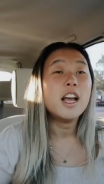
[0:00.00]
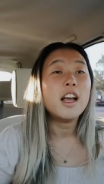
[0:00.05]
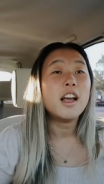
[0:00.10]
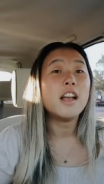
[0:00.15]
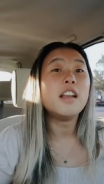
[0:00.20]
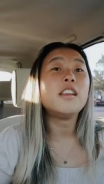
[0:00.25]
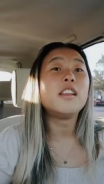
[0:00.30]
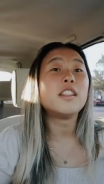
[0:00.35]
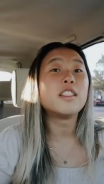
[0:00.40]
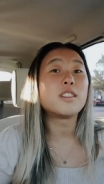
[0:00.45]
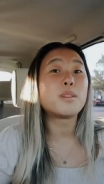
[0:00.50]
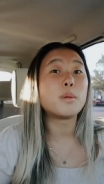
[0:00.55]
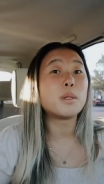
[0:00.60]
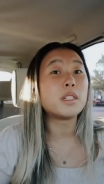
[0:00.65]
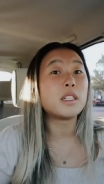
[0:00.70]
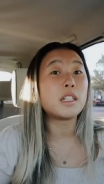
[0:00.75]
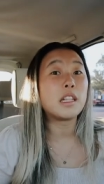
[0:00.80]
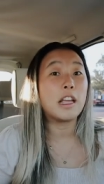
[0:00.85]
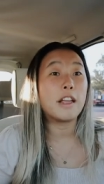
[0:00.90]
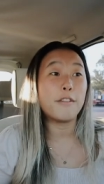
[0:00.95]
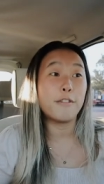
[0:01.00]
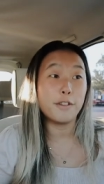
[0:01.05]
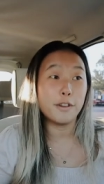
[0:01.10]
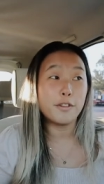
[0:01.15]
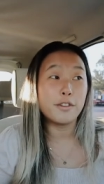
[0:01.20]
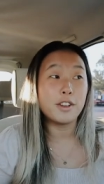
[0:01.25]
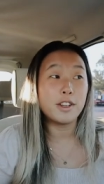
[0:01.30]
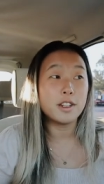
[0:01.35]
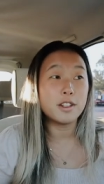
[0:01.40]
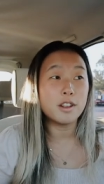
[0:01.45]
And then spending like
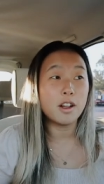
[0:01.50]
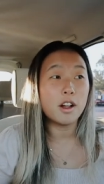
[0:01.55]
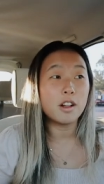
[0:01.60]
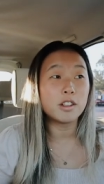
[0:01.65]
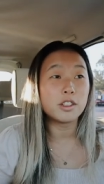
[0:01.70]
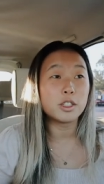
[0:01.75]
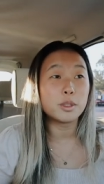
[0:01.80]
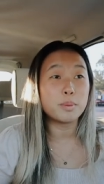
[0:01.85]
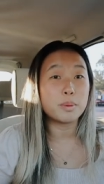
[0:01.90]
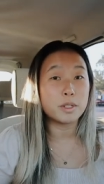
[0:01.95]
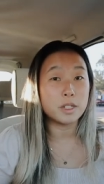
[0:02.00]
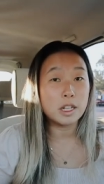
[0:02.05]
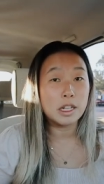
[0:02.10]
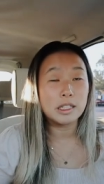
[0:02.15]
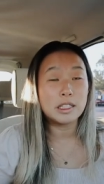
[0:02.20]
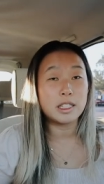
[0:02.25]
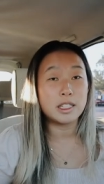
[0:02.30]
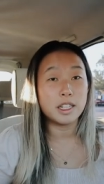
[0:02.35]
$15 plus